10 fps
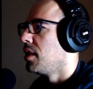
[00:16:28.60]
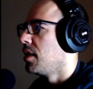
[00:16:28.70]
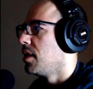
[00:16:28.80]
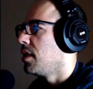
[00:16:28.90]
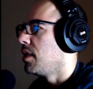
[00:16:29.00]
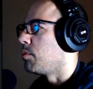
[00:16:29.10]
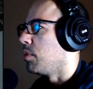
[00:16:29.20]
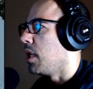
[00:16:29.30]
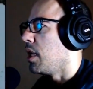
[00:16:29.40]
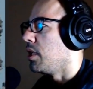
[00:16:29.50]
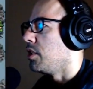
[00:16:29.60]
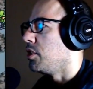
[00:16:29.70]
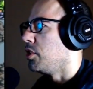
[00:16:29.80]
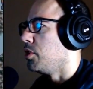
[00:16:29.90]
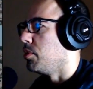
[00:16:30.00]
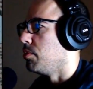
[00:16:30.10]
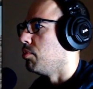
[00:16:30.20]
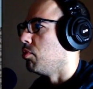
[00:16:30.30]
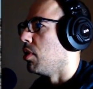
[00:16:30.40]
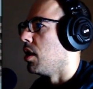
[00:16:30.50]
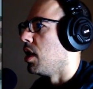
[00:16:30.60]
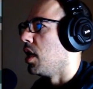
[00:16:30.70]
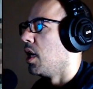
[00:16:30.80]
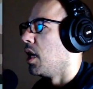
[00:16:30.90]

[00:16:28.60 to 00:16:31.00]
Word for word: It will end you. Boo-ha-ha.